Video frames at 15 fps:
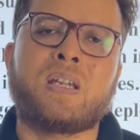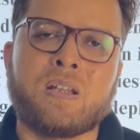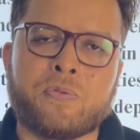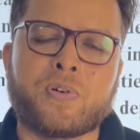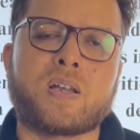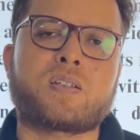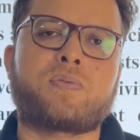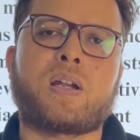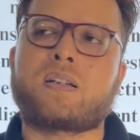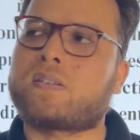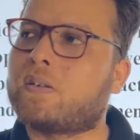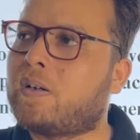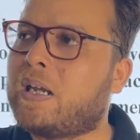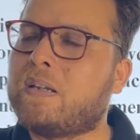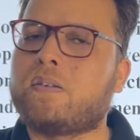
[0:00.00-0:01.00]

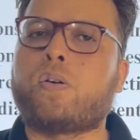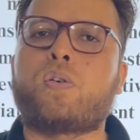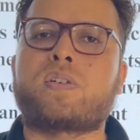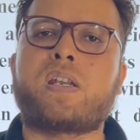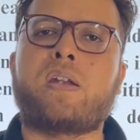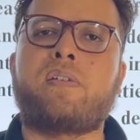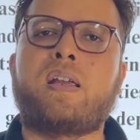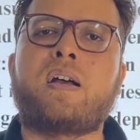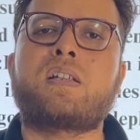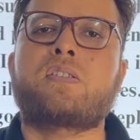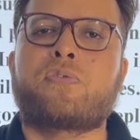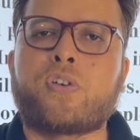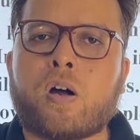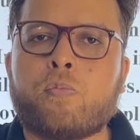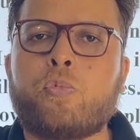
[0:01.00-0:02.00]
infrastructure in those areas
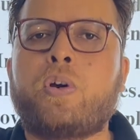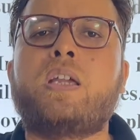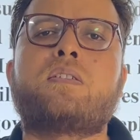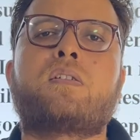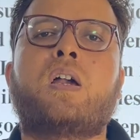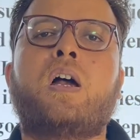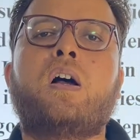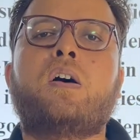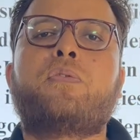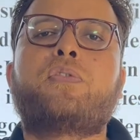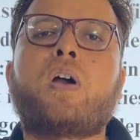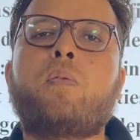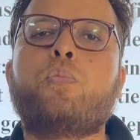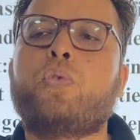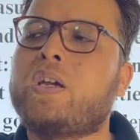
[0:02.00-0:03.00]
from which
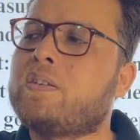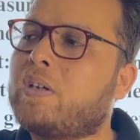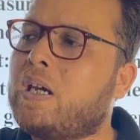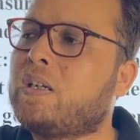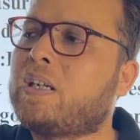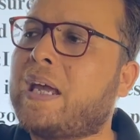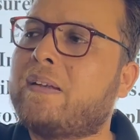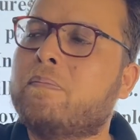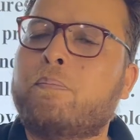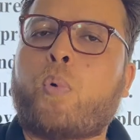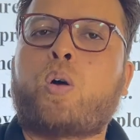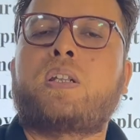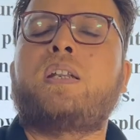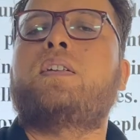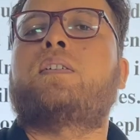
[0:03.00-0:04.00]
it can
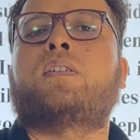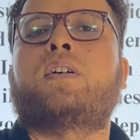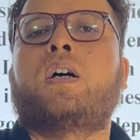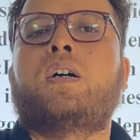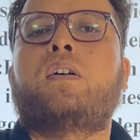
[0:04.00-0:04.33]
monitor.